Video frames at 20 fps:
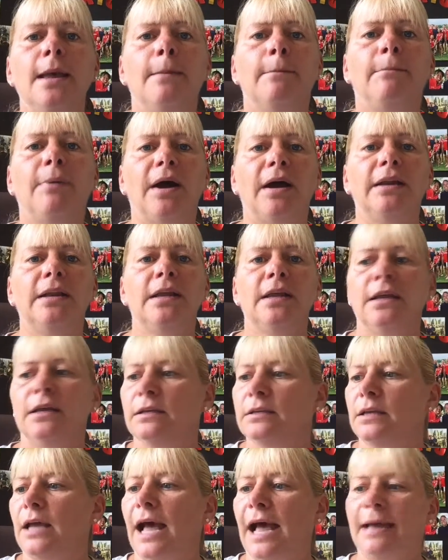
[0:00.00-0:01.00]
But
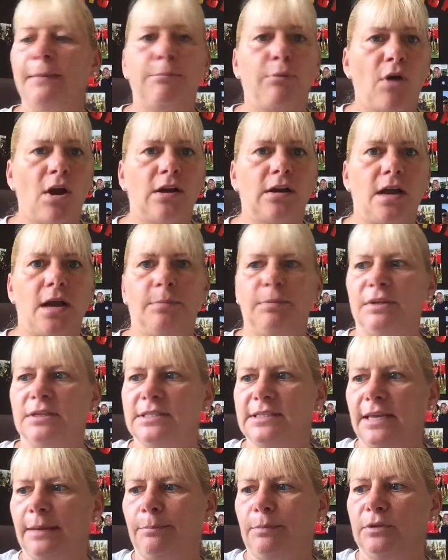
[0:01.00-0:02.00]
I brought a couple of
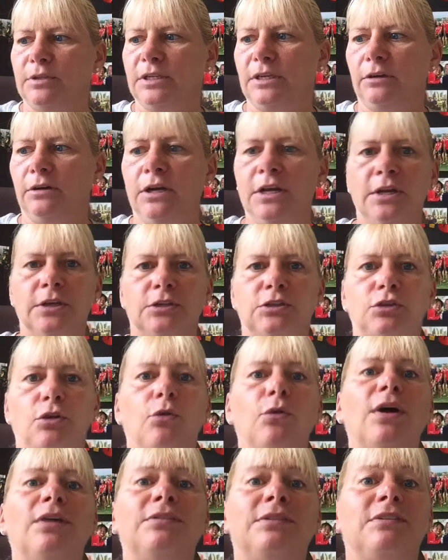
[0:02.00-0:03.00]
samples here.
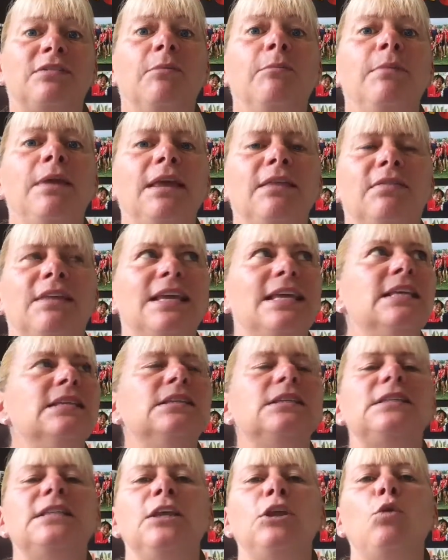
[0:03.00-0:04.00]
So to me, the
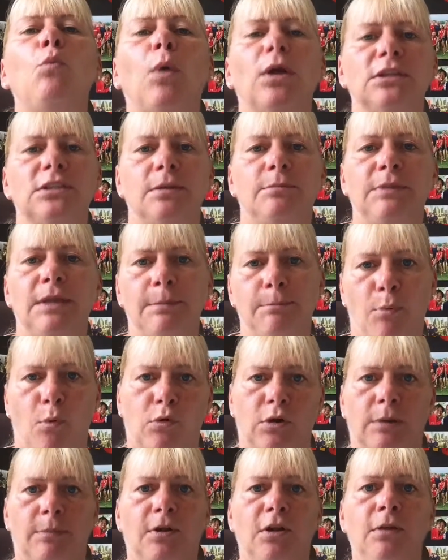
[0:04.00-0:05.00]
easiest thing, you want something
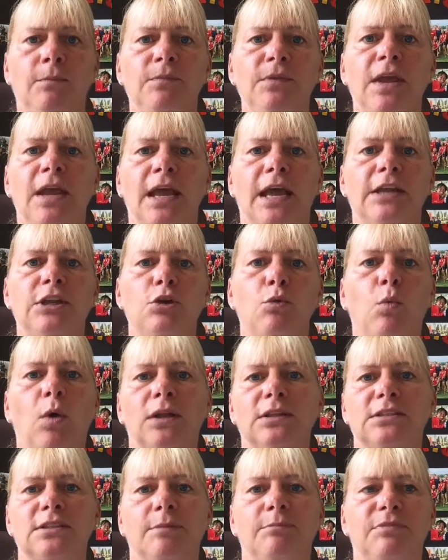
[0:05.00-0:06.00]
portable and you
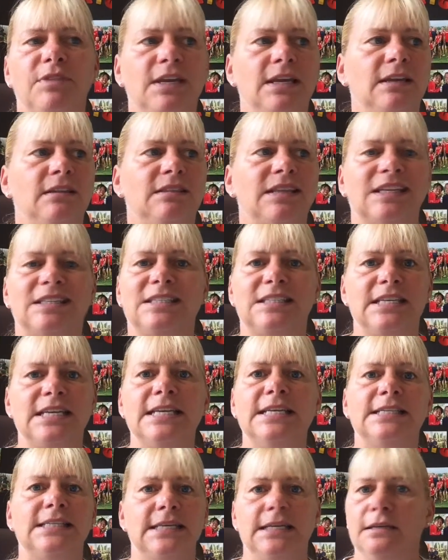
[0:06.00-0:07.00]
want something that's
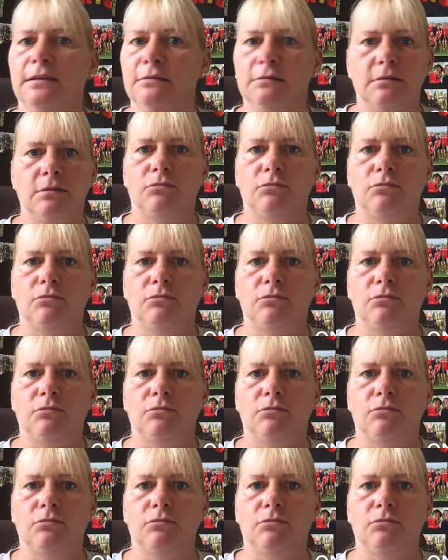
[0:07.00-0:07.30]
easy.